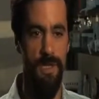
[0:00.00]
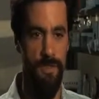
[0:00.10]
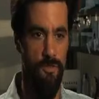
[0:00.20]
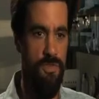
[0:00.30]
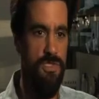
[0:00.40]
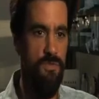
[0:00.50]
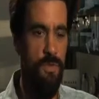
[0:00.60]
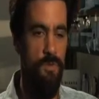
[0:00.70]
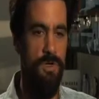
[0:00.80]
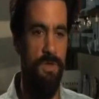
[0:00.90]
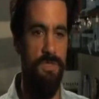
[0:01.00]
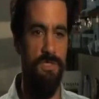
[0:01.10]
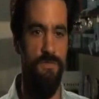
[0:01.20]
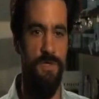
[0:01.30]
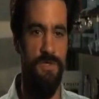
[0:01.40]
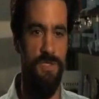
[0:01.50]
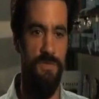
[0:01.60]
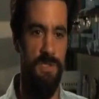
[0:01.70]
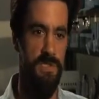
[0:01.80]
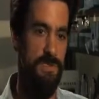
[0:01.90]
And the reason we work on these fish is
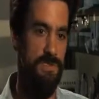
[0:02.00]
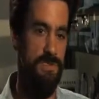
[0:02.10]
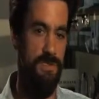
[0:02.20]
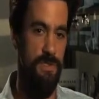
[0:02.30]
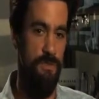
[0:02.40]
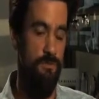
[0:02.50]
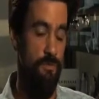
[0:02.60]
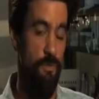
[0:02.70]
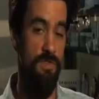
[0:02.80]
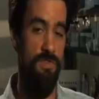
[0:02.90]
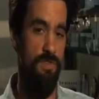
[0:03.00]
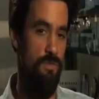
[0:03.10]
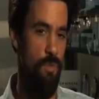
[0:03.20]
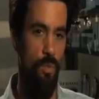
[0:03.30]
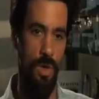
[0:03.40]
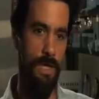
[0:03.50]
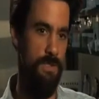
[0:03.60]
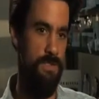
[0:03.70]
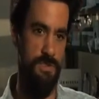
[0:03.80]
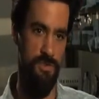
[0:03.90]
because, for one thing, they're
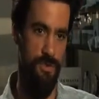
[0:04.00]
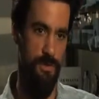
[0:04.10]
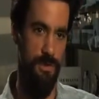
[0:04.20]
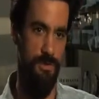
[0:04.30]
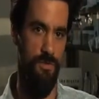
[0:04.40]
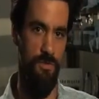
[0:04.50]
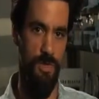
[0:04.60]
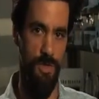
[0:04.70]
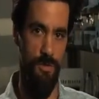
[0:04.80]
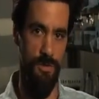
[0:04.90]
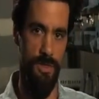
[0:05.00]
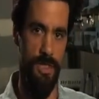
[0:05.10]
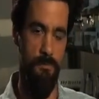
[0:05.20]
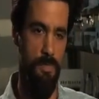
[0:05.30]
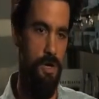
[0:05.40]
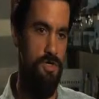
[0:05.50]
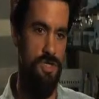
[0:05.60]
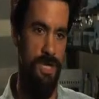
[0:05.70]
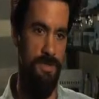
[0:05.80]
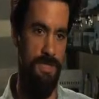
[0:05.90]
widely distributed throughout marsh
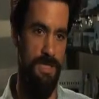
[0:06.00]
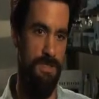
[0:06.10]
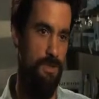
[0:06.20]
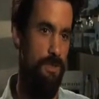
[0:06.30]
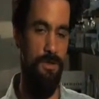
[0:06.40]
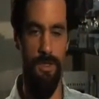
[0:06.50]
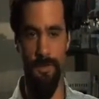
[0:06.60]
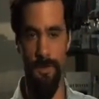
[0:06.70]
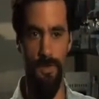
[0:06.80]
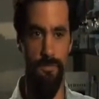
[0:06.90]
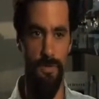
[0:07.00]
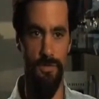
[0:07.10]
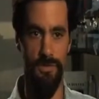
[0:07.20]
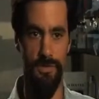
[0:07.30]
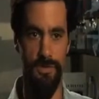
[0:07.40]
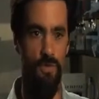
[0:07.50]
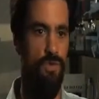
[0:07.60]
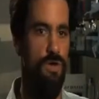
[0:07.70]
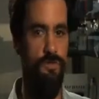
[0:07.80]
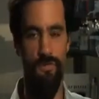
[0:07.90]
habitats all along the Gulf Coast. So
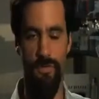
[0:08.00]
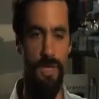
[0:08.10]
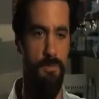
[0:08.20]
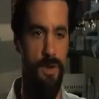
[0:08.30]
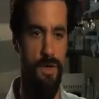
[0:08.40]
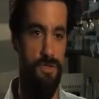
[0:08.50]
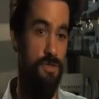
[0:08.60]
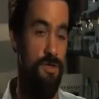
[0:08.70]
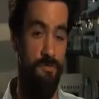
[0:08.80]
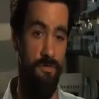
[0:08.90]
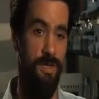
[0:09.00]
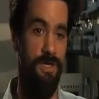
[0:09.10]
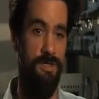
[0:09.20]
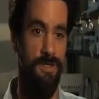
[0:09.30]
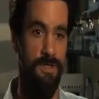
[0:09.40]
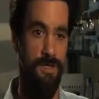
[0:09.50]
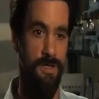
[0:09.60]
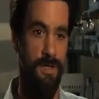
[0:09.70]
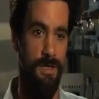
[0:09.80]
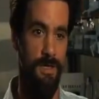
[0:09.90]
wherever you find a marsh, you're going to find
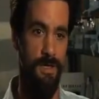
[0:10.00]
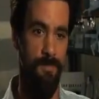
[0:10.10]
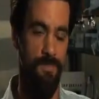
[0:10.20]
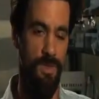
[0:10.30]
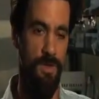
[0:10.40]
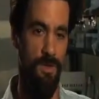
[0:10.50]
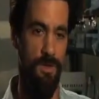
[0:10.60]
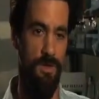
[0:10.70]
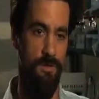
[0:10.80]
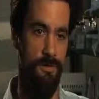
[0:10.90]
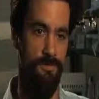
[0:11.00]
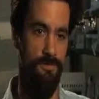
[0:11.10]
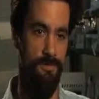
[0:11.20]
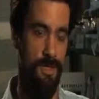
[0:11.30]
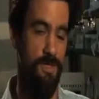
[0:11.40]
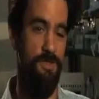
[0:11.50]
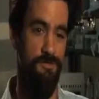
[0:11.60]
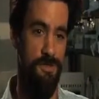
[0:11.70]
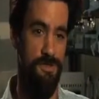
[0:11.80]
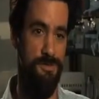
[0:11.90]
a
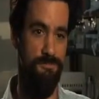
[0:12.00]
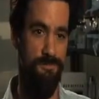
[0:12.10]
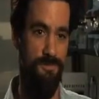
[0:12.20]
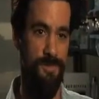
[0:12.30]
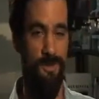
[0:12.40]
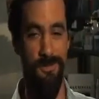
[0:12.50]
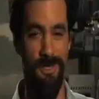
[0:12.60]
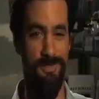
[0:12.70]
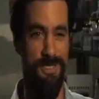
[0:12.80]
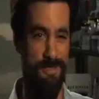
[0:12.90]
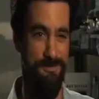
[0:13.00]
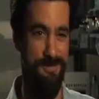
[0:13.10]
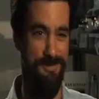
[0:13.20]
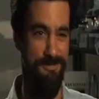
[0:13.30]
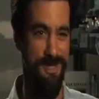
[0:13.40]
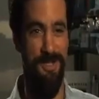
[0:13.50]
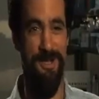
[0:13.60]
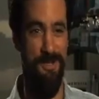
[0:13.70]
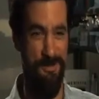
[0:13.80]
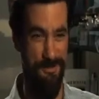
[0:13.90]
killifish. Oh, the name's killifish. A
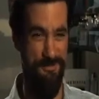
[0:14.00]
kakaho.